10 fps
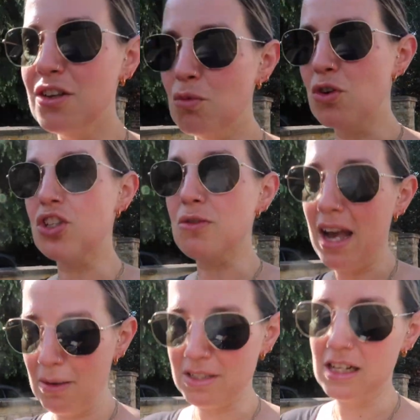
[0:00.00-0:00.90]
What do you
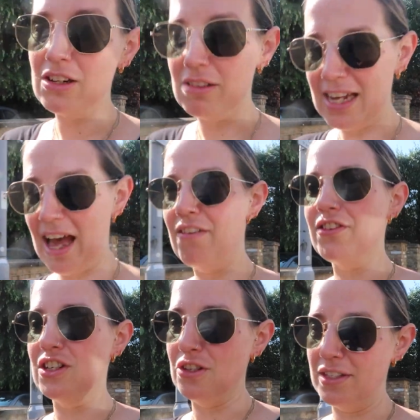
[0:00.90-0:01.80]
absolutely
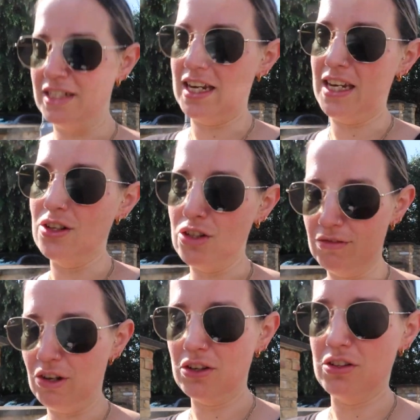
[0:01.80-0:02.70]
have to do today, and
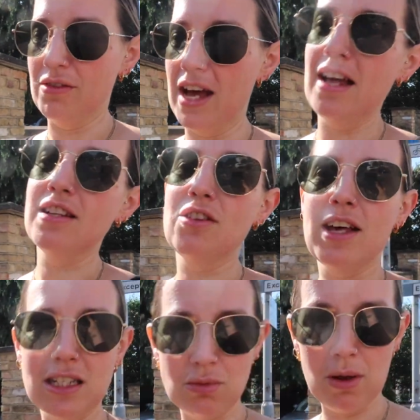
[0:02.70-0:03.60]
just focus on that. And so
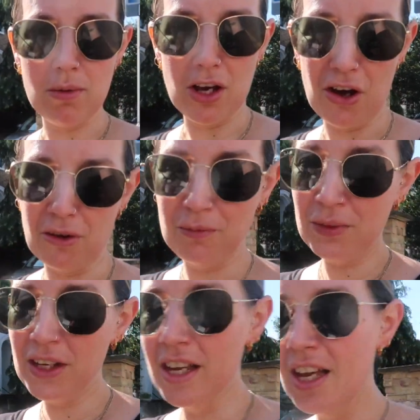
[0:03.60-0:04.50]
that's where we are.
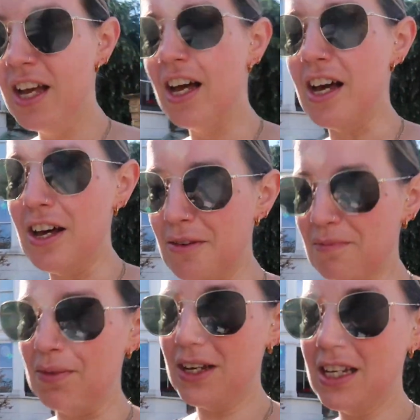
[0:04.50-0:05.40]

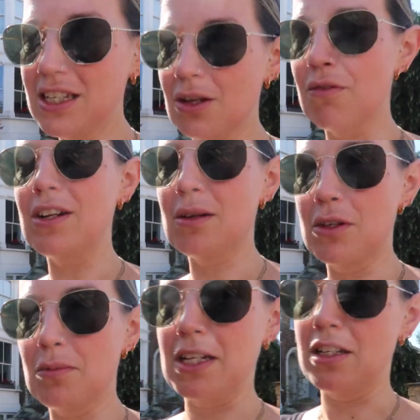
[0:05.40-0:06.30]
So I'm feeling
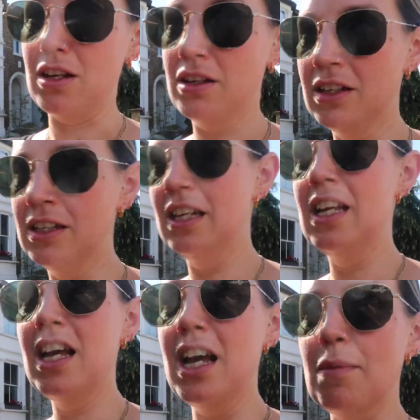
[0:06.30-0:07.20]
much better,
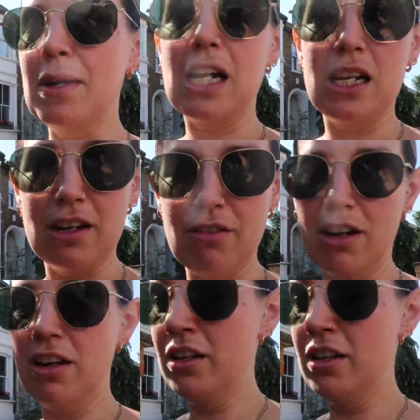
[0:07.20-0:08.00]
a bit clearer.